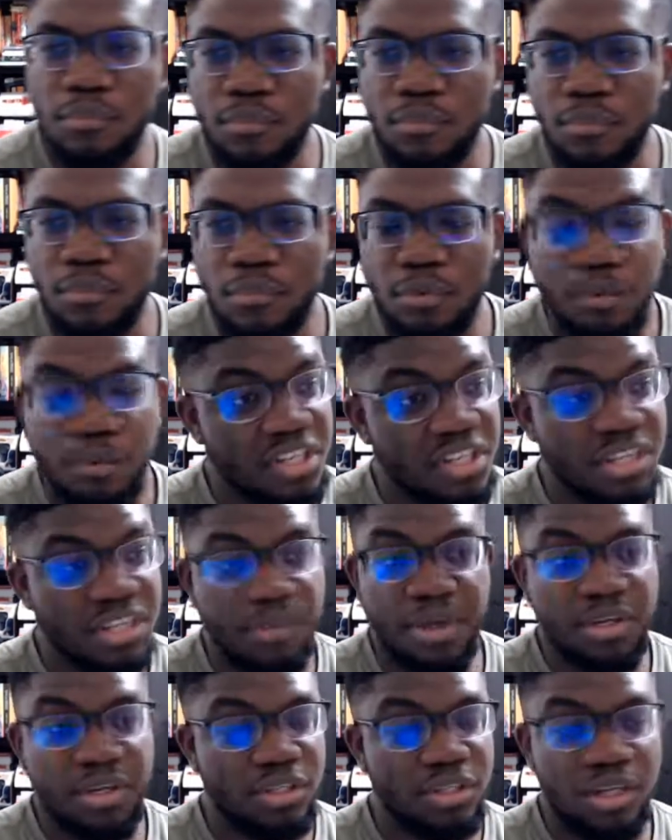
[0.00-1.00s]
Because I
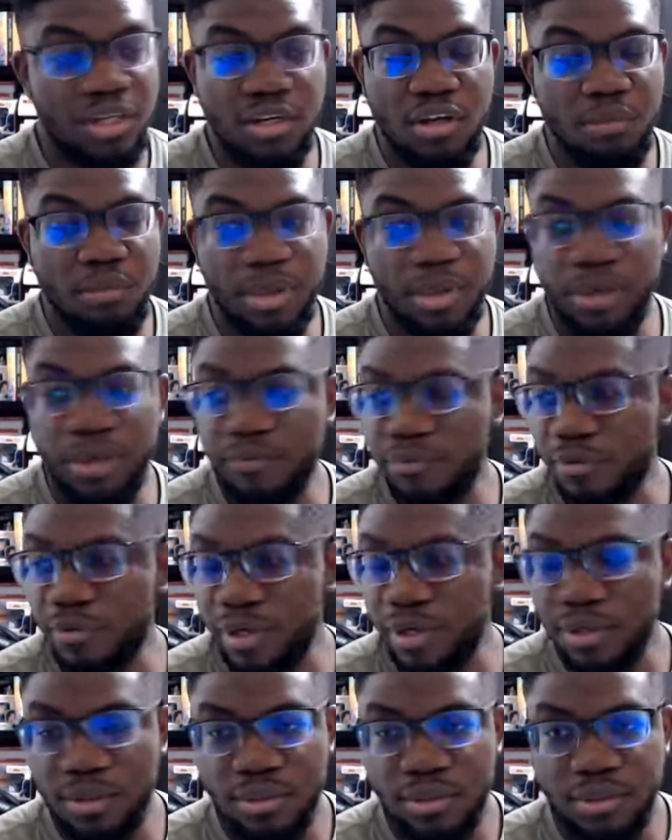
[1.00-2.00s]
might just end up paying for
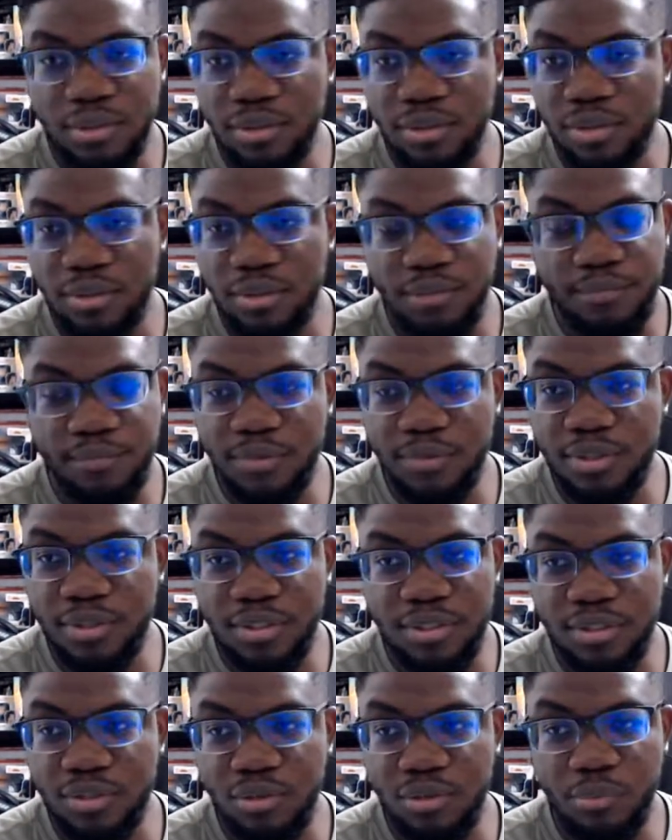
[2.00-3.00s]
it. This
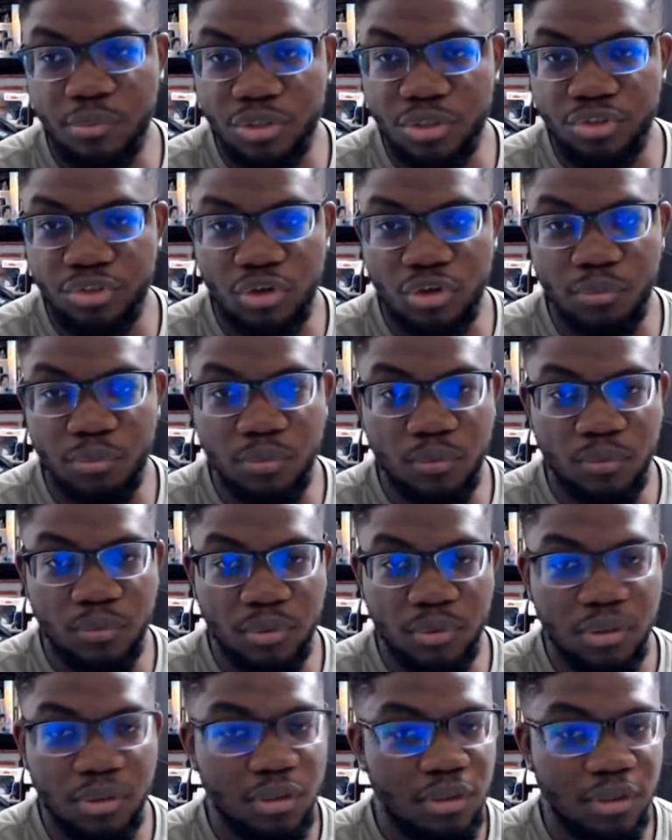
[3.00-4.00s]
is so much trouble.
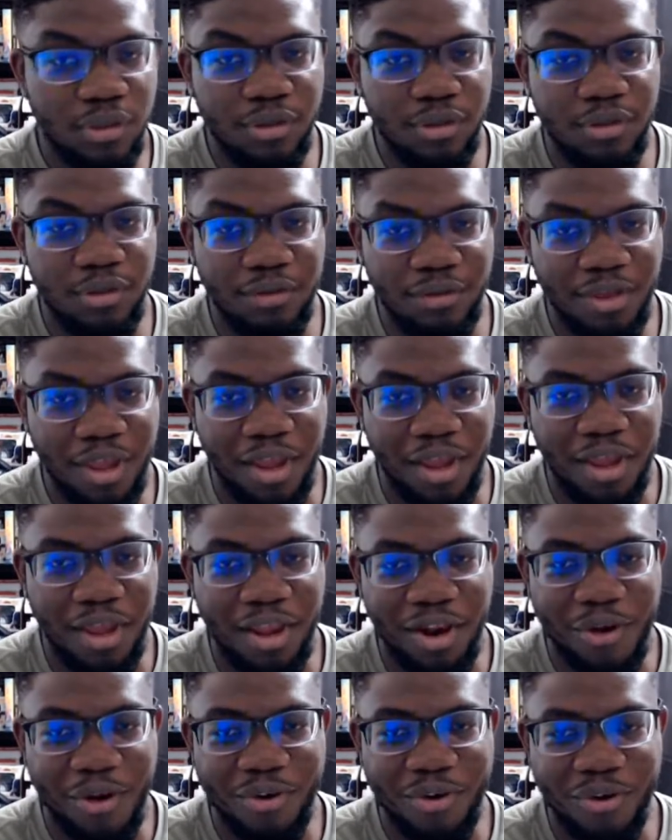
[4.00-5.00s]
I
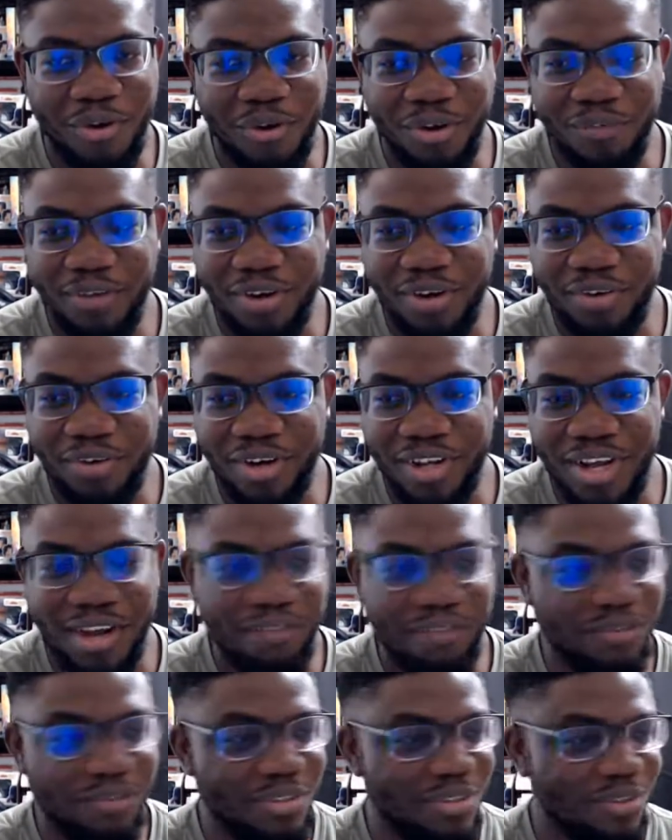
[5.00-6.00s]
don't know if I really
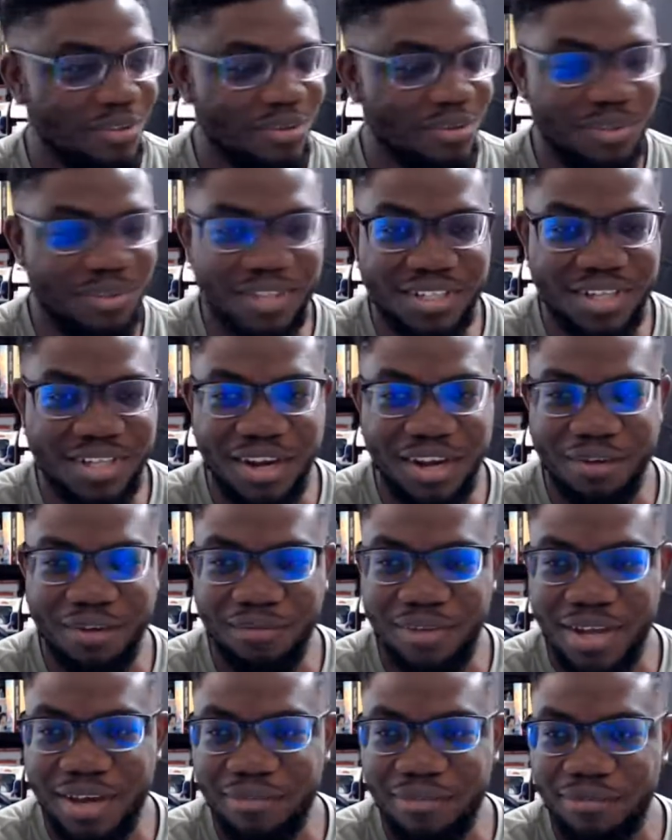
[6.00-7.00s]
have to do this kind of
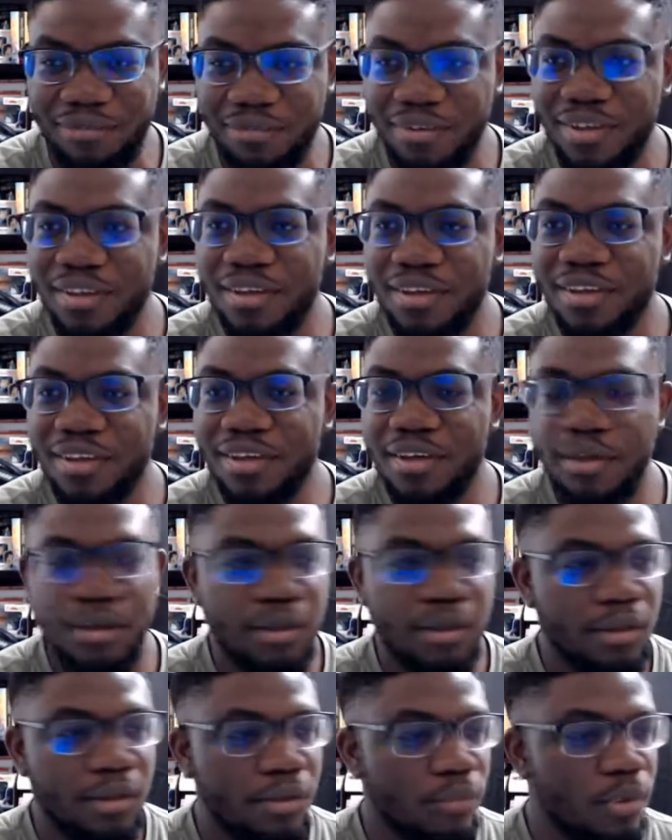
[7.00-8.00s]
life.
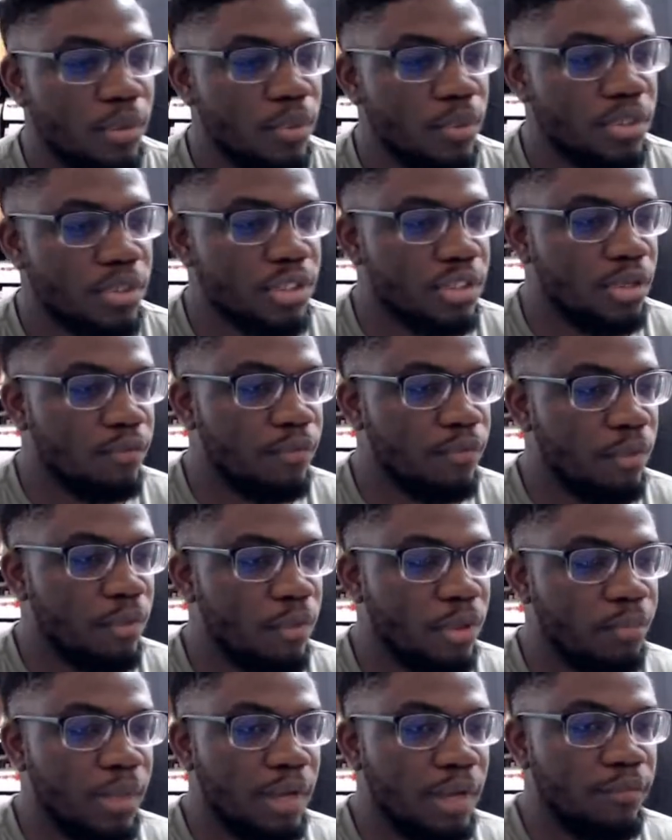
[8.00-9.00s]
What was the software?
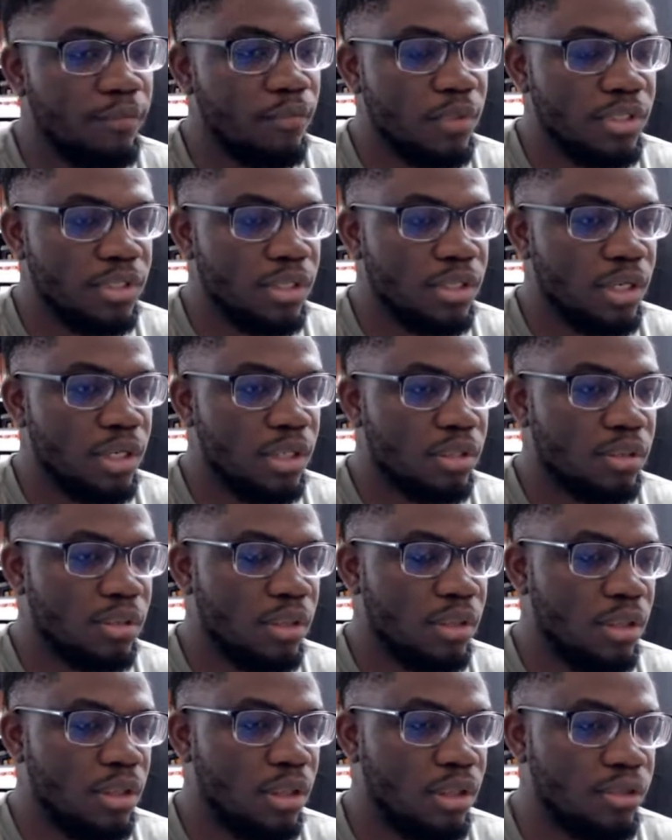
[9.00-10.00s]
What platform was it?
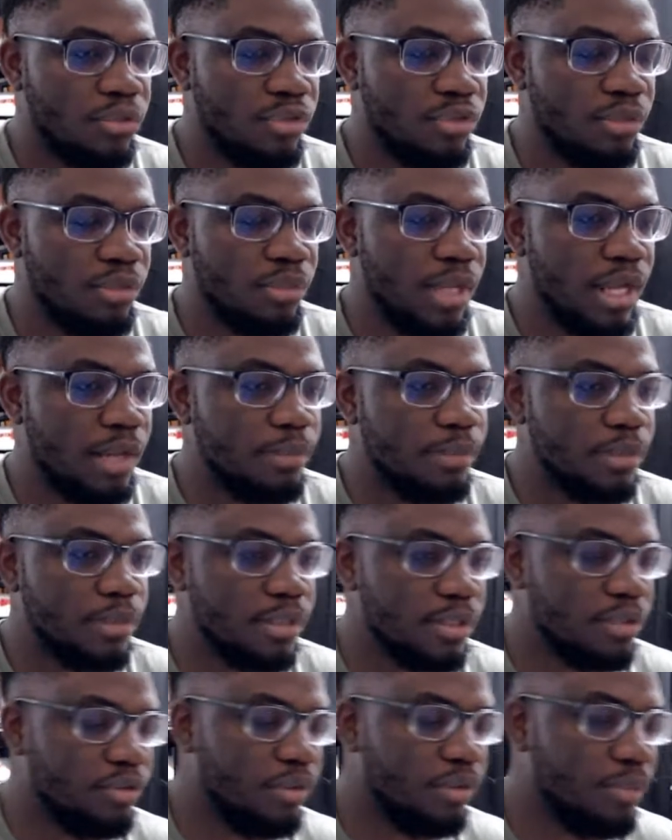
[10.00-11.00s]
Streamlabs,
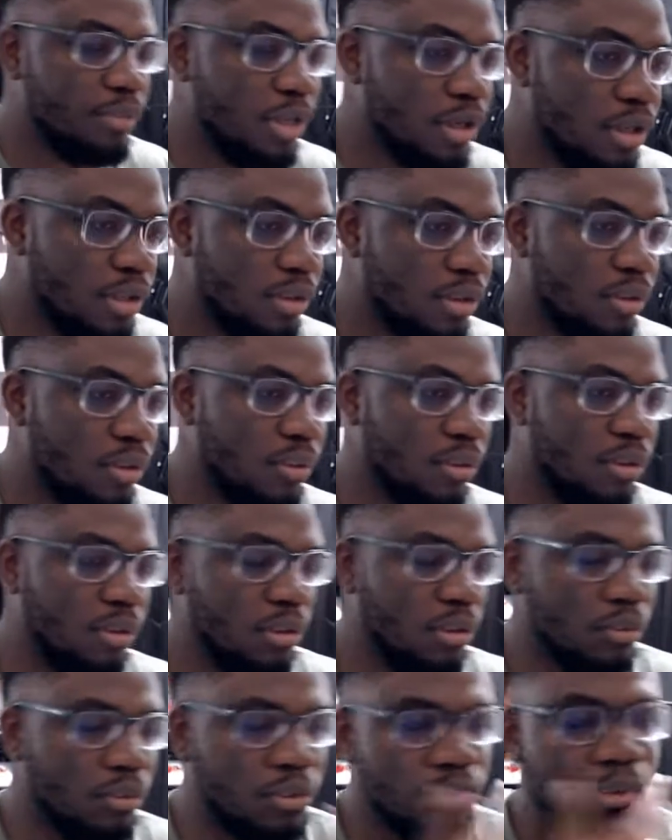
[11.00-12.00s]
StreamYard, or
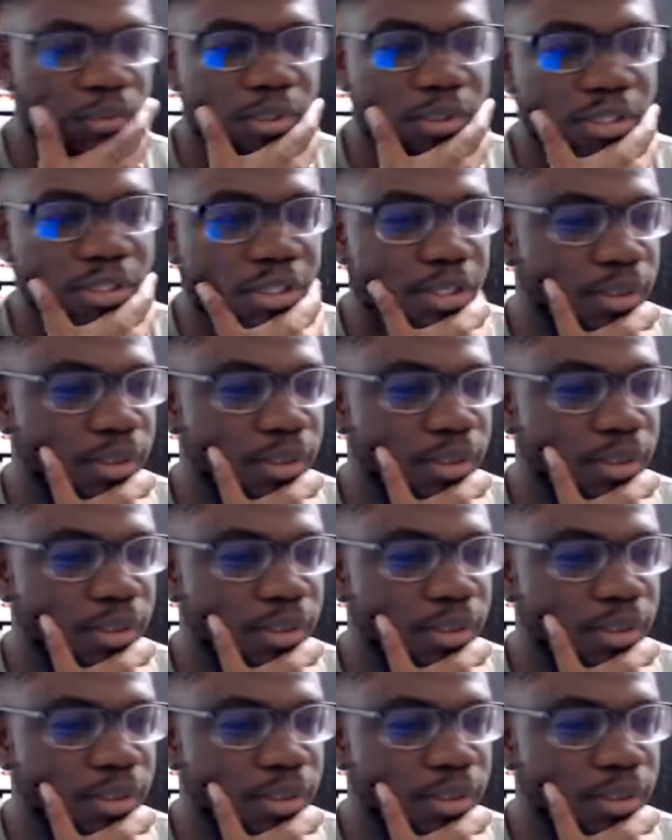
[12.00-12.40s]
which one was it?